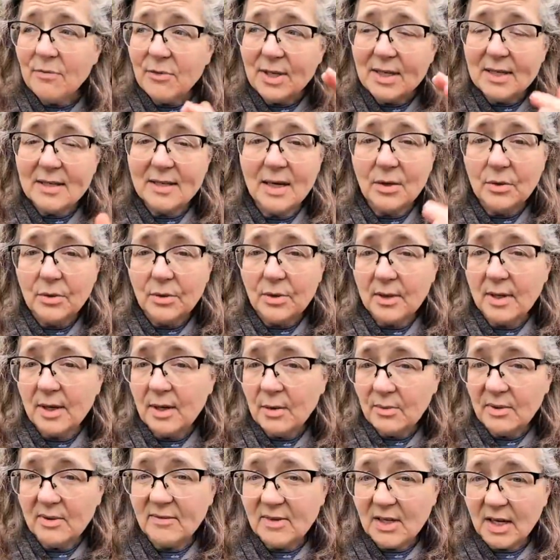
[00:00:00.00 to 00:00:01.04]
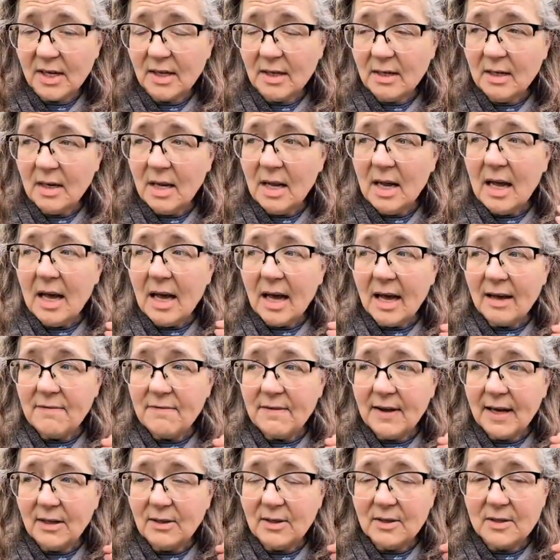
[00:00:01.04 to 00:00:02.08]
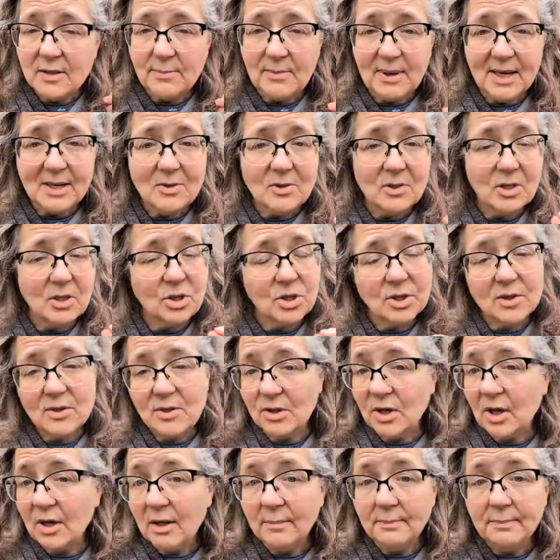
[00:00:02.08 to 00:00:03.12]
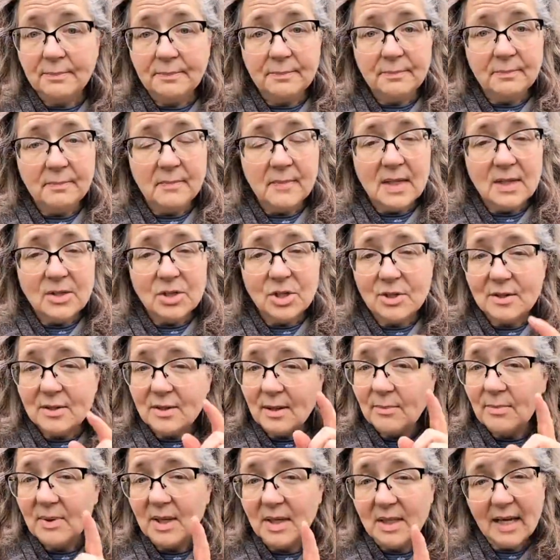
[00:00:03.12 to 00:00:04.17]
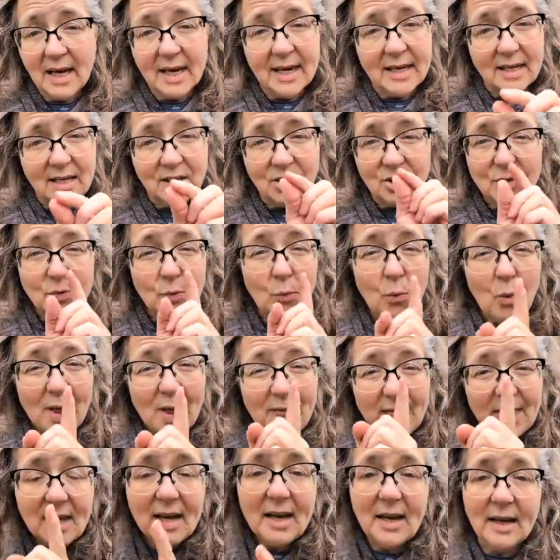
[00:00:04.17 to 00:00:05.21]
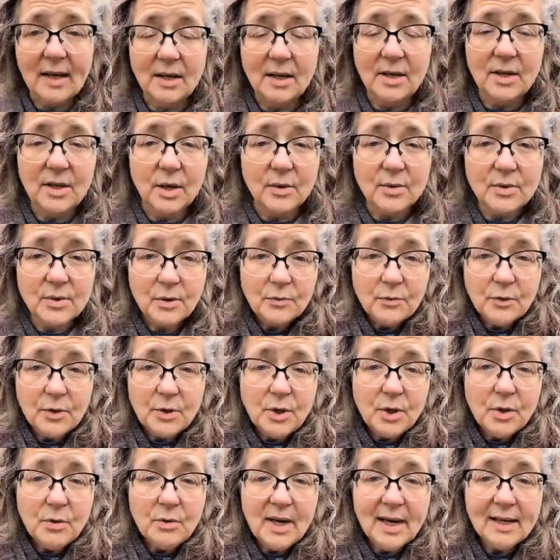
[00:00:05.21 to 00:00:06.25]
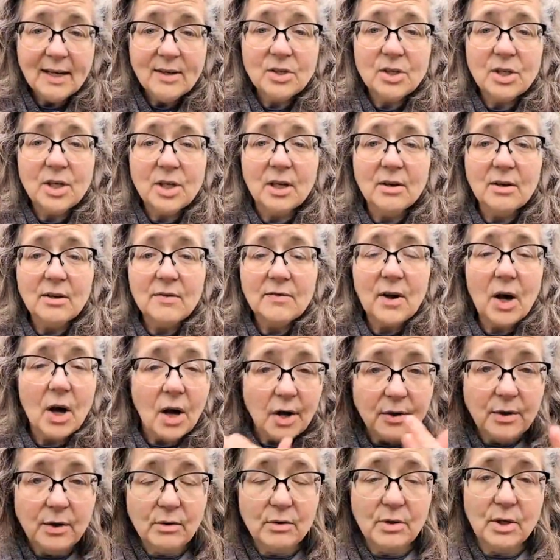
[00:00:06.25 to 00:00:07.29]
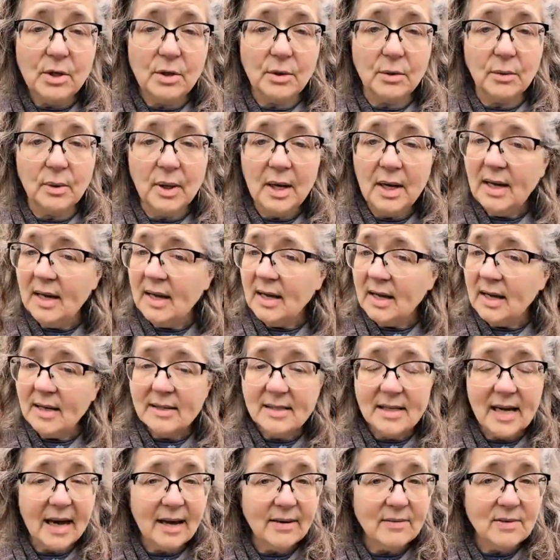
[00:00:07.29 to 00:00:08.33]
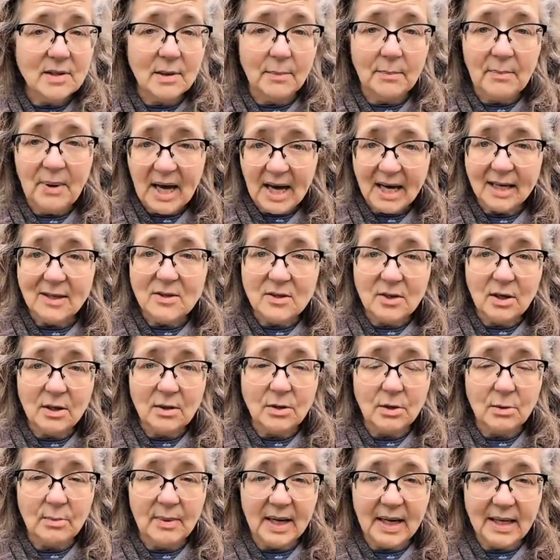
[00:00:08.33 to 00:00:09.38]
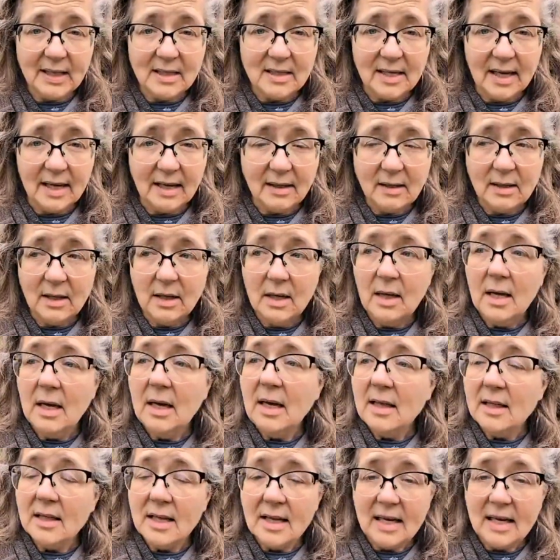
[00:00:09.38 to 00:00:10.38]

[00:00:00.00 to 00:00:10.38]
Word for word: Every single thing we've done, I found it's best to just start. Just something tiny, just one thing, you know. So for you next year, if all you do is have some pots on your back deck